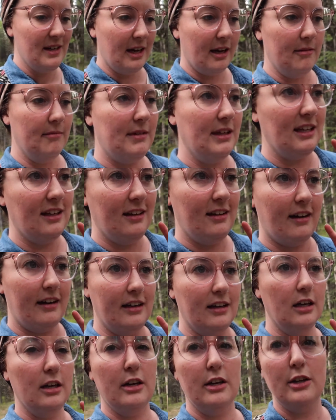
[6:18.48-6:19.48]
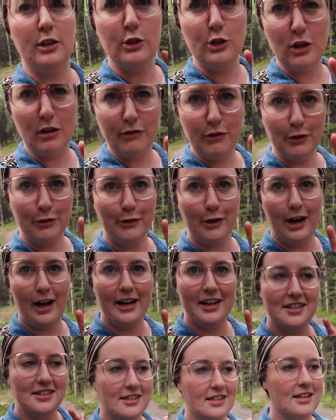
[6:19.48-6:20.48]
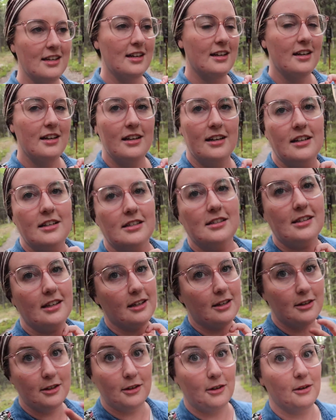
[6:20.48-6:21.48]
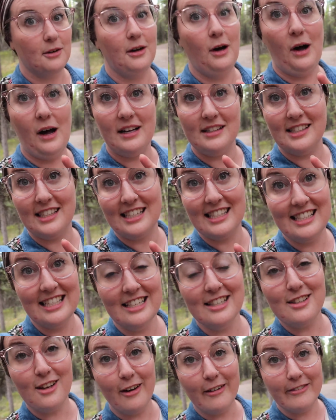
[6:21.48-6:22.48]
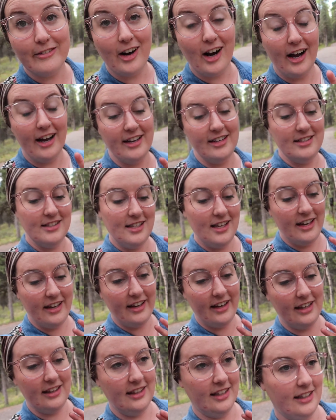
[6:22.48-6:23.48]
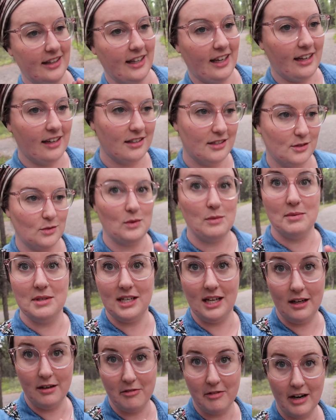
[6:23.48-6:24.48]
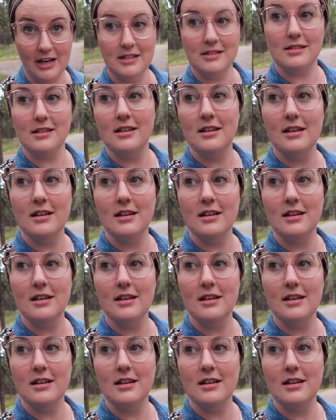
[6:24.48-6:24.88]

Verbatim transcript: I'm thinking like truffle fries, just like good old classic sea salt fries, and then like sweet potato fries.